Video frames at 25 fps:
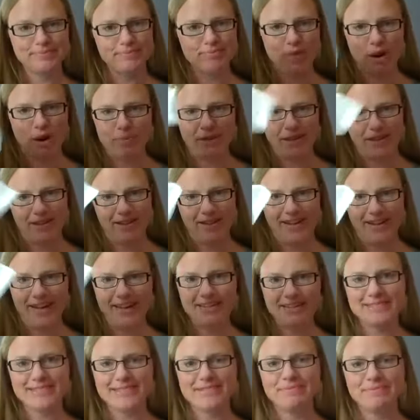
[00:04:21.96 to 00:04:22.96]
Brought my
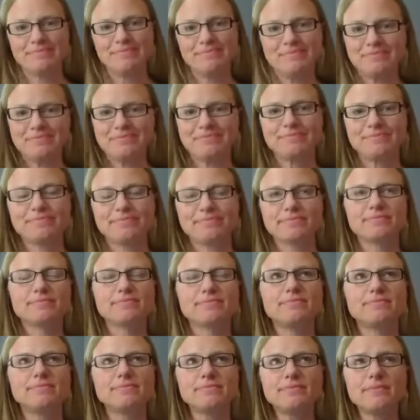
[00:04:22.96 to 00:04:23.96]
Kleenex.
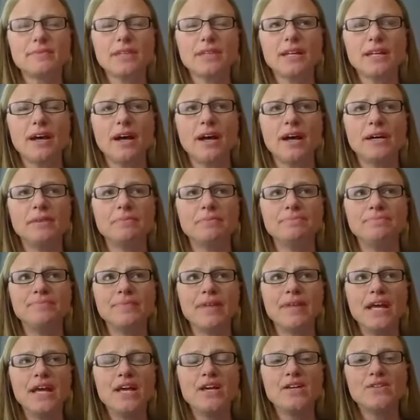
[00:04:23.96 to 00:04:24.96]
Um,
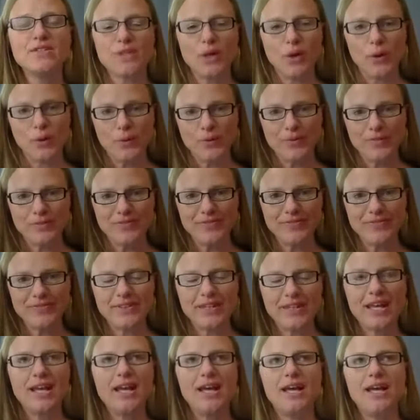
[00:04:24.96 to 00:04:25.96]
so
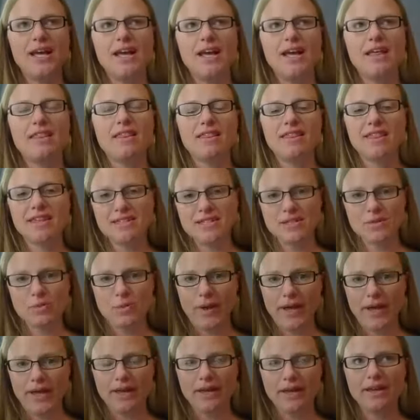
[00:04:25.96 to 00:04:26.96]
this
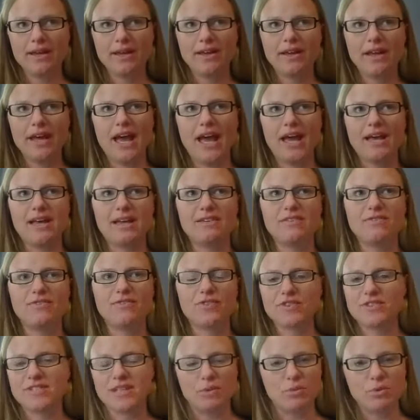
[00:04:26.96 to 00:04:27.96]
week, eh,
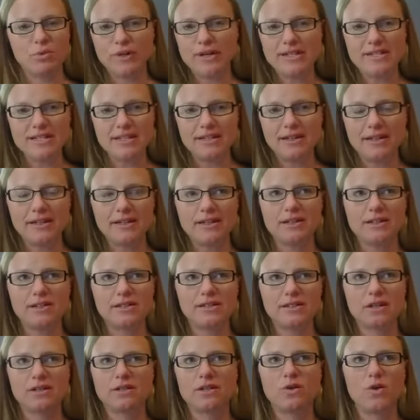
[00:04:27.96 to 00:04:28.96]
for some reason, a,
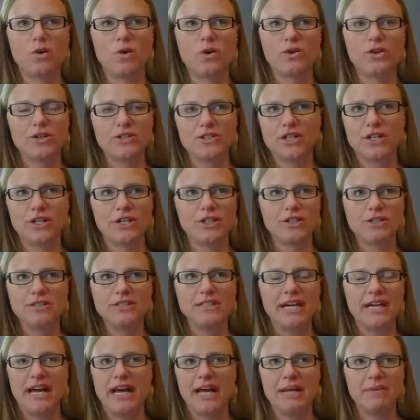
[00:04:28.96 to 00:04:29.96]
a corner
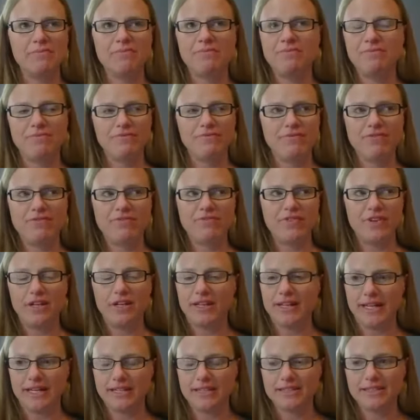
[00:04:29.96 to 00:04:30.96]
turned. I'm
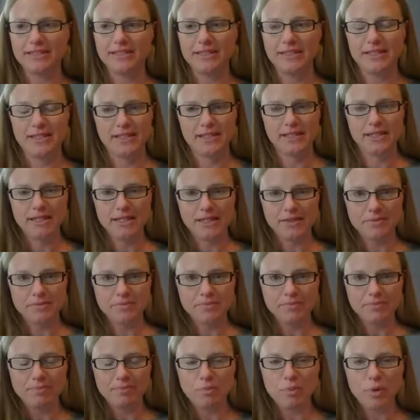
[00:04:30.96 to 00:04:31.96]
feeling
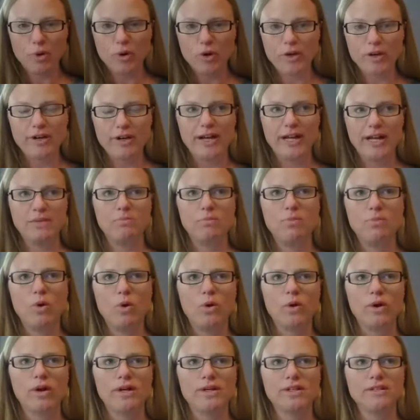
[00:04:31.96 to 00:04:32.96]
more and
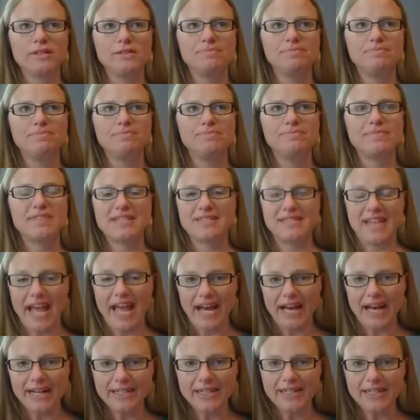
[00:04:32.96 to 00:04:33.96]
more
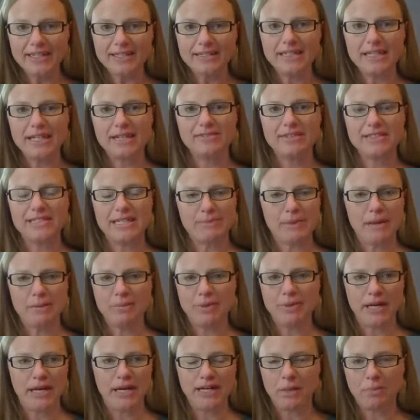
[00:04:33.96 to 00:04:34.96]
sad every time I,
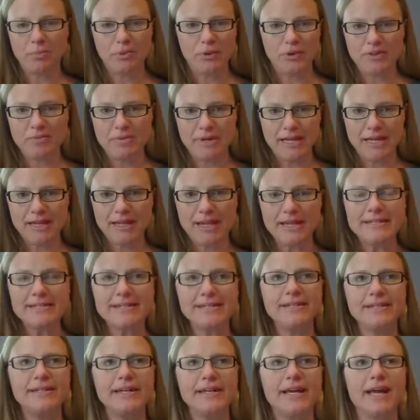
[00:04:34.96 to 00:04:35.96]
put, I upload a mini
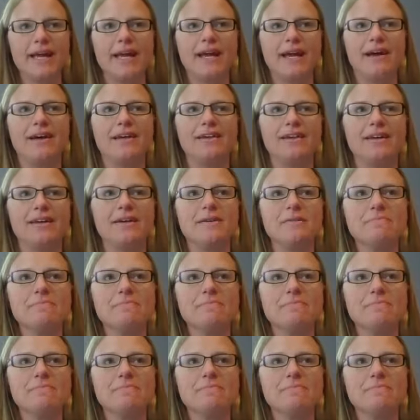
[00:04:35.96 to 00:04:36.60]
lesson. And